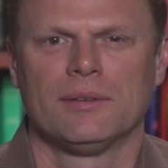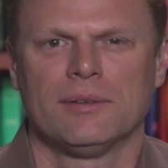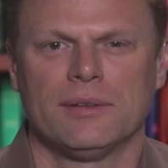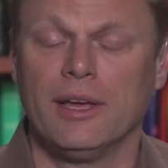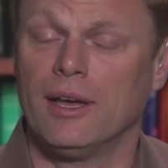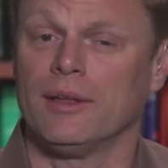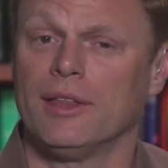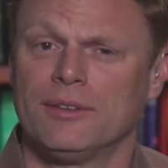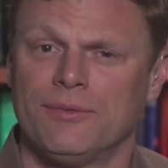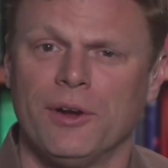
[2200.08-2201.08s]
Yeah,
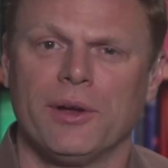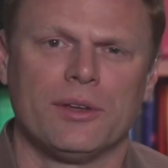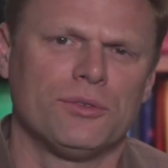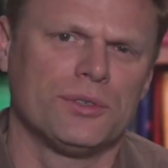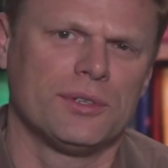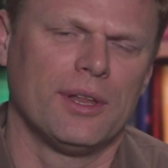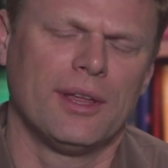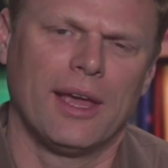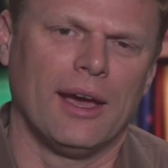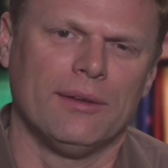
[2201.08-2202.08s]
that's very interesting.
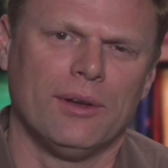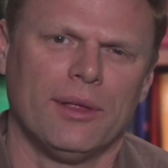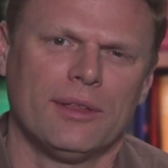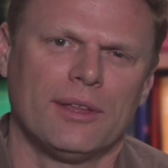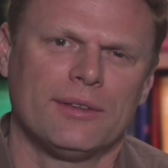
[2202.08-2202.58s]
Yeah, no, I think